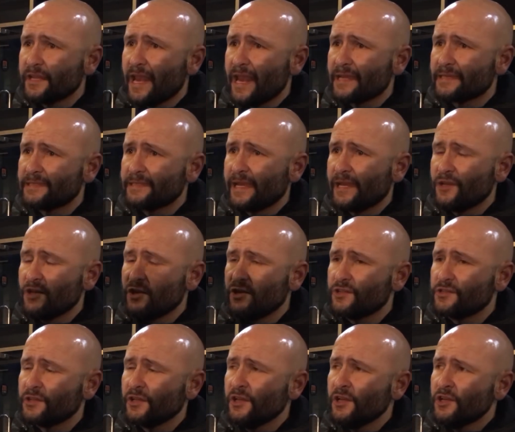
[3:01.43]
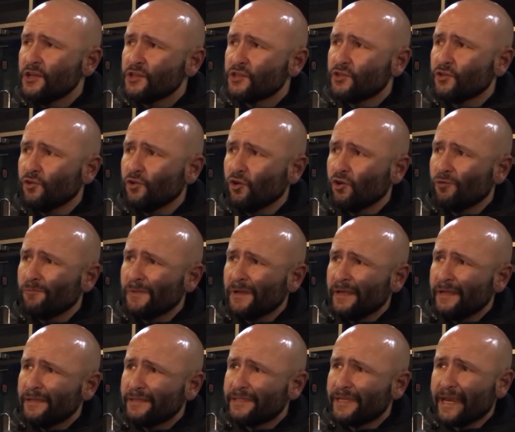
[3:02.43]
in the last 10 years. So
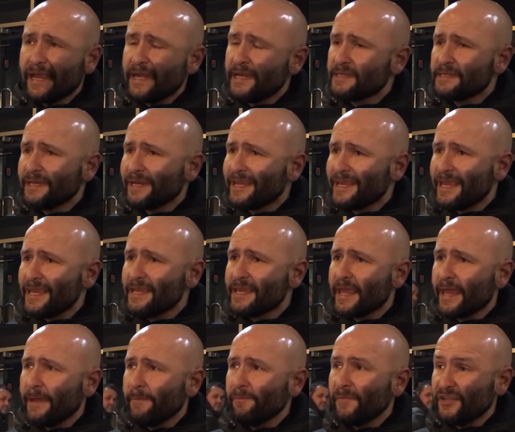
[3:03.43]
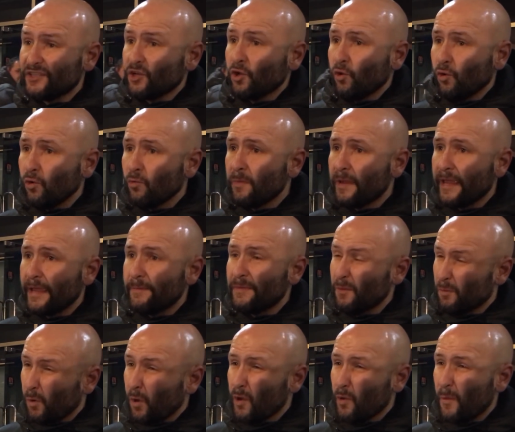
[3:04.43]
tonight isn't a key game. It's a home game.
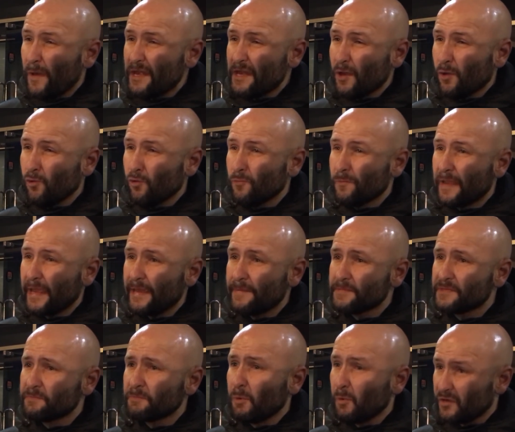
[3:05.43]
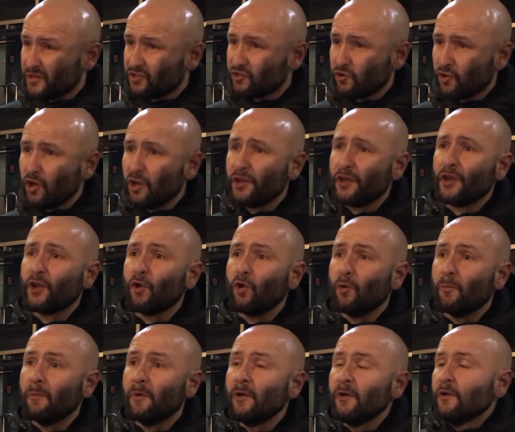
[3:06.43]
You want to win your home games, but we're struggling at
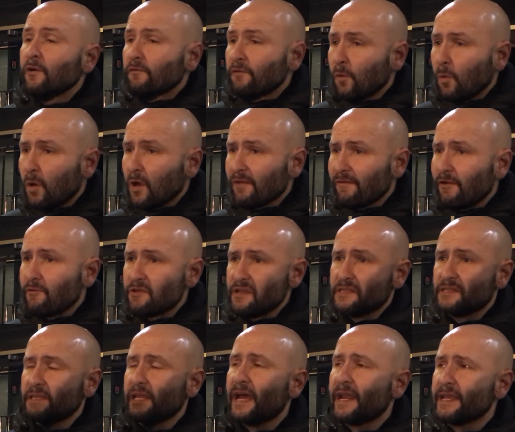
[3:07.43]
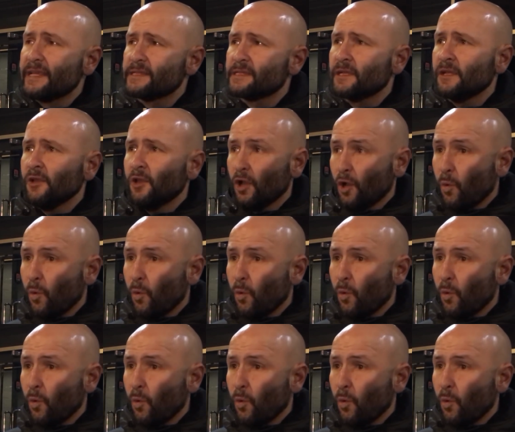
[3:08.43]
home for whatever reason that is.